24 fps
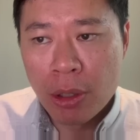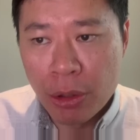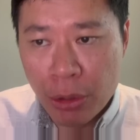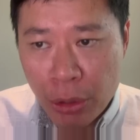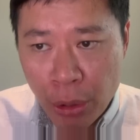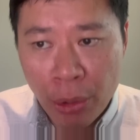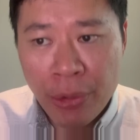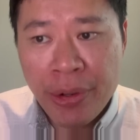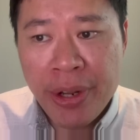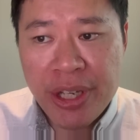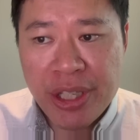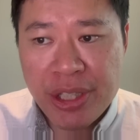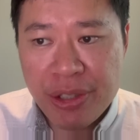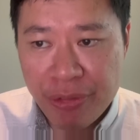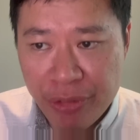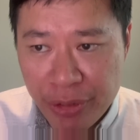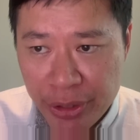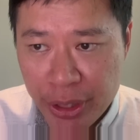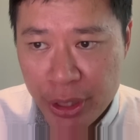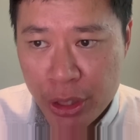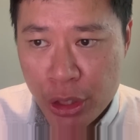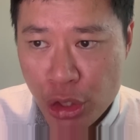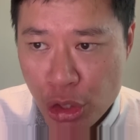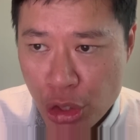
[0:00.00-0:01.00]
Dawn has
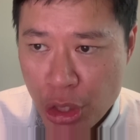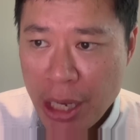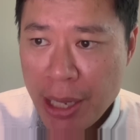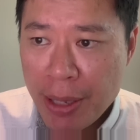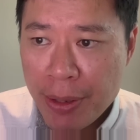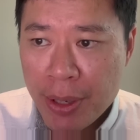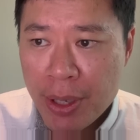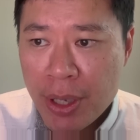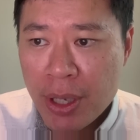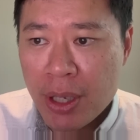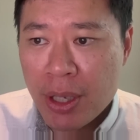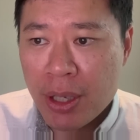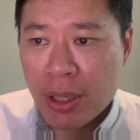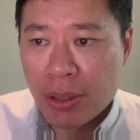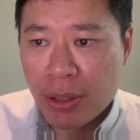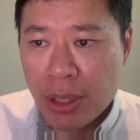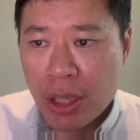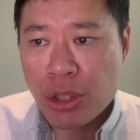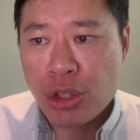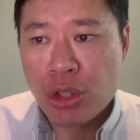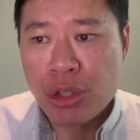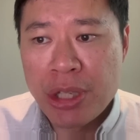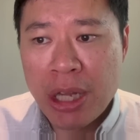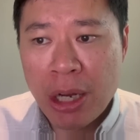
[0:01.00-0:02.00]
further shared
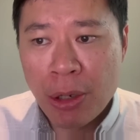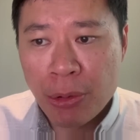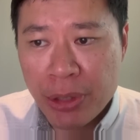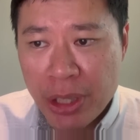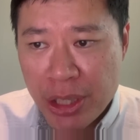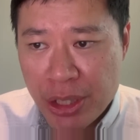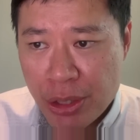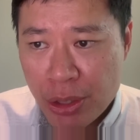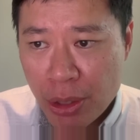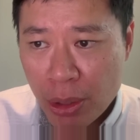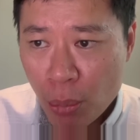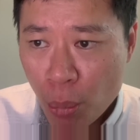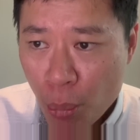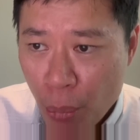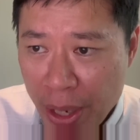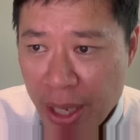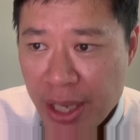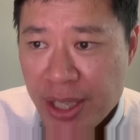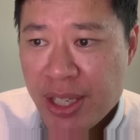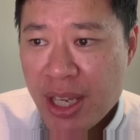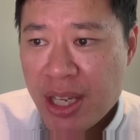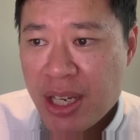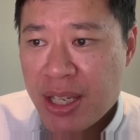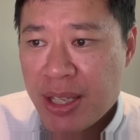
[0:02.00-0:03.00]
that she now does not
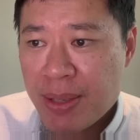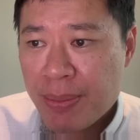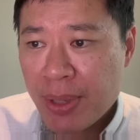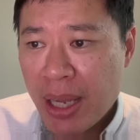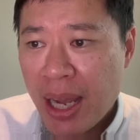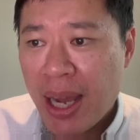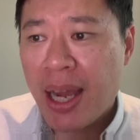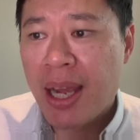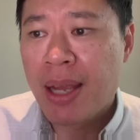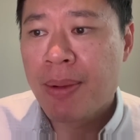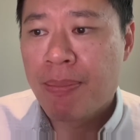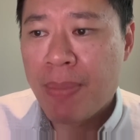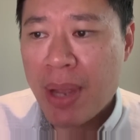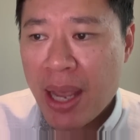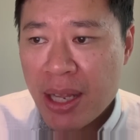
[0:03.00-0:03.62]
waste any time,